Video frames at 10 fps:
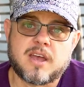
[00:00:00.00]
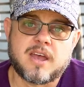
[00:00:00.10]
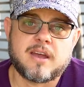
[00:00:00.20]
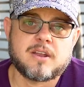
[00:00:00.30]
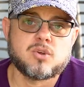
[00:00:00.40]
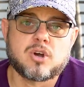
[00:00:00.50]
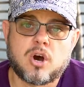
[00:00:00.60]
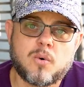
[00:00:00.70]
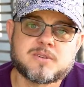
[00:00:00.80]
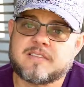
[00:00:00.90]
And you
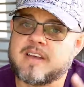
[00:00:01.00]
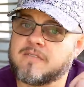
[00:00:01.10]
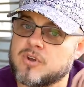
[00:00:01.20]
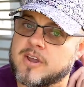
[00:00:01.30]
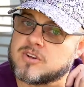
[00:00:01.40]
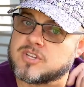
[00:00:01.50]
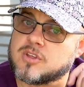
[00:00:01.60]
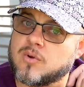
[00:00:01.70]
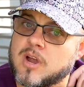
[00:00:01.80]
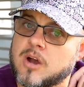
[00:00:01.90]
always have to have your ear to
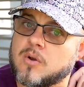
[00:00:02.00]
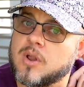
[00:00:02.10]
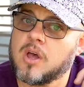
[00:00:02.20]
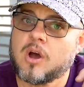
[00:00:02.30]
the ground.